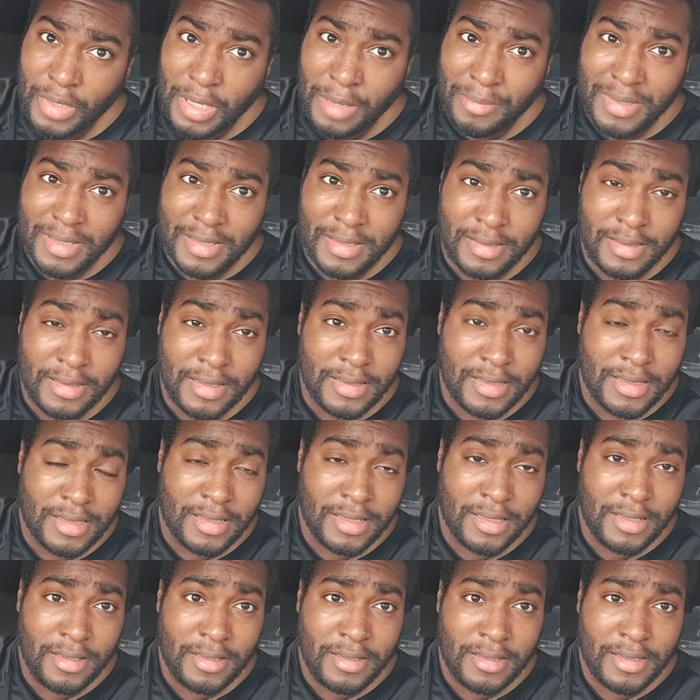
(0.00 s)
maybe
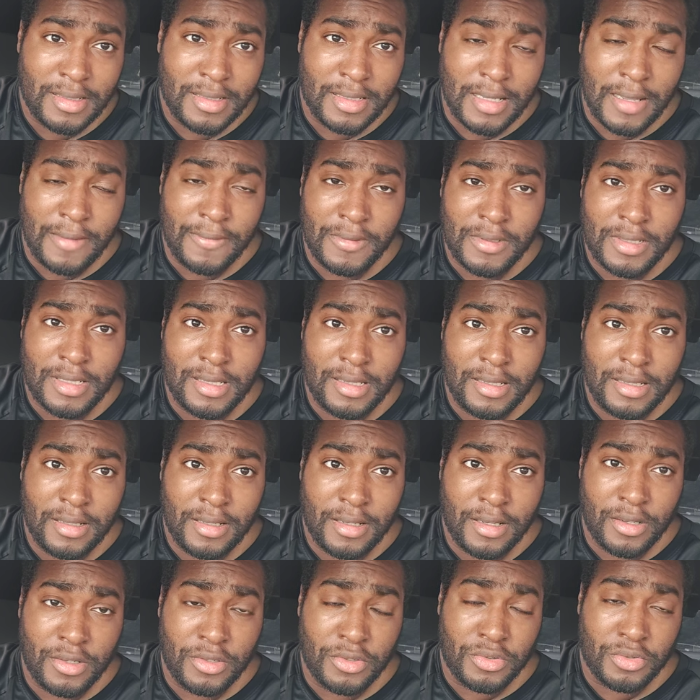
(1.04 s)
sixteen, seventeen
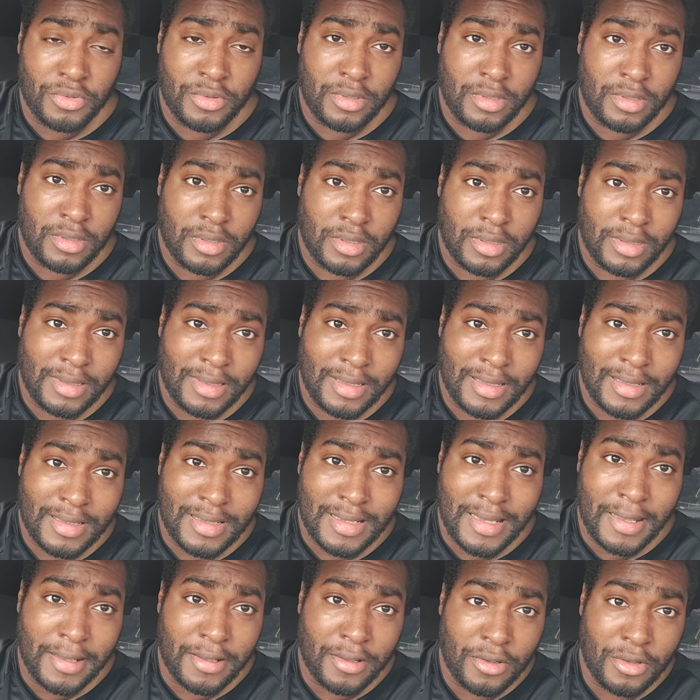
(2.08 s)
hundred, and then
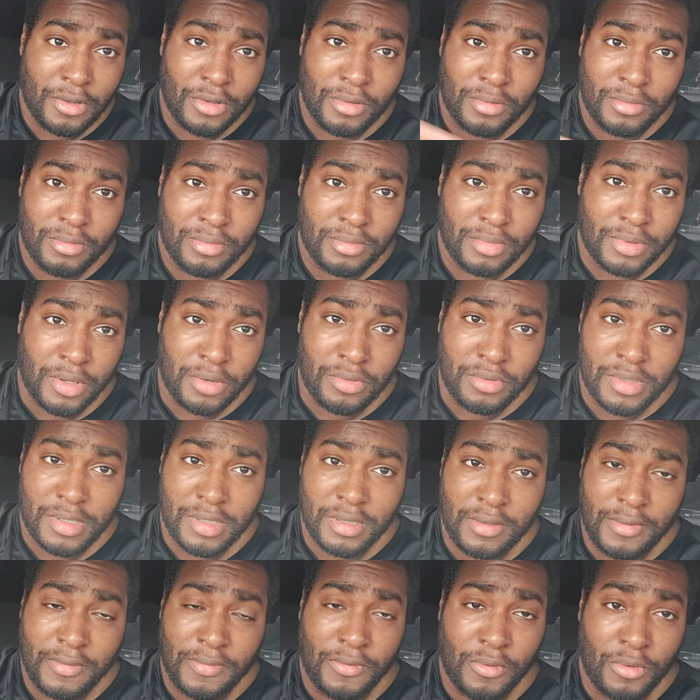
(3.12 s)
take home
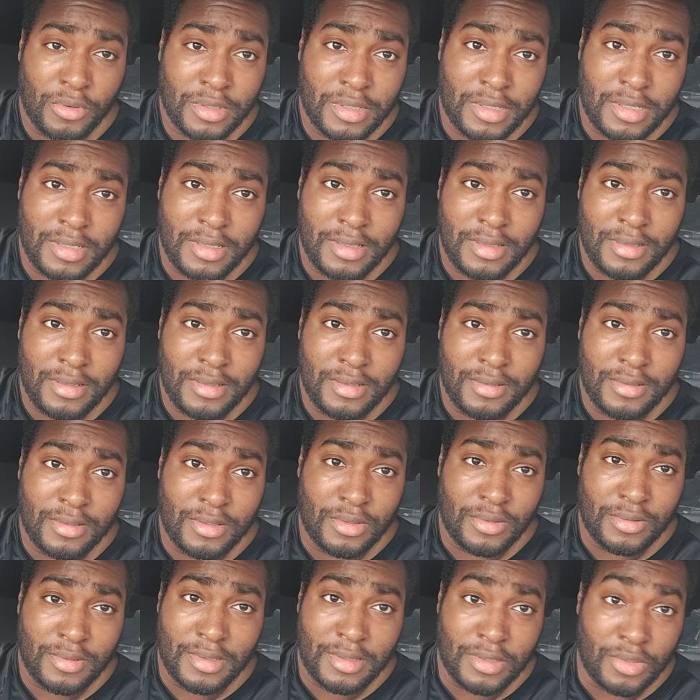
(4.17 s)
thirteen, fourteen,
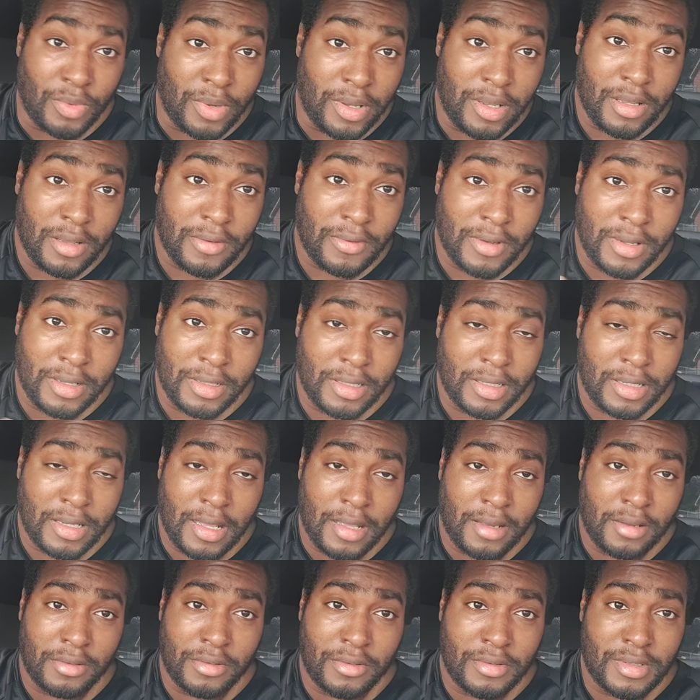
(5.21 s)
1200
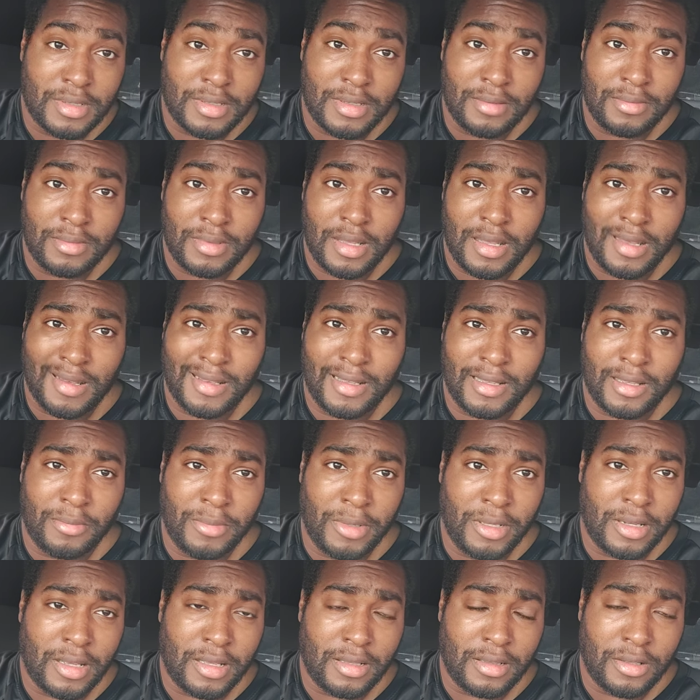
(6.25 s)
I don't know, something. Nah, I ain't gonna
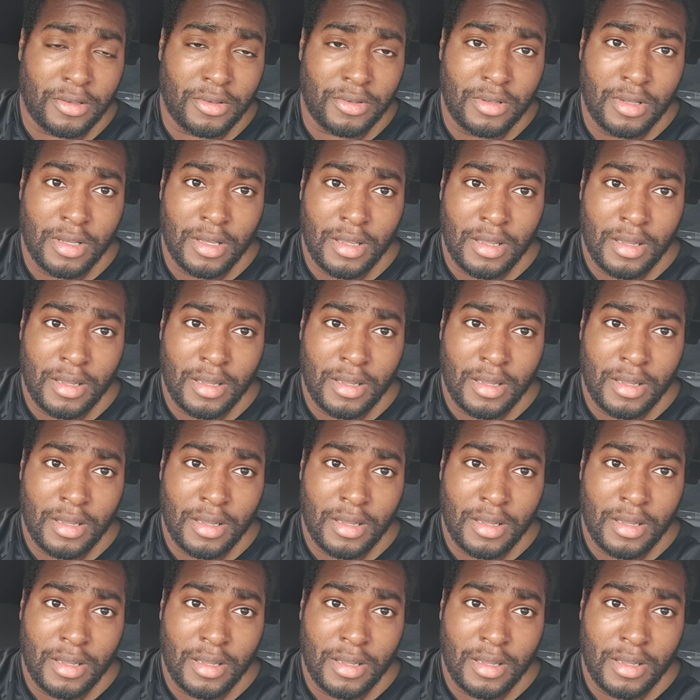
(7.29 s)
be that low.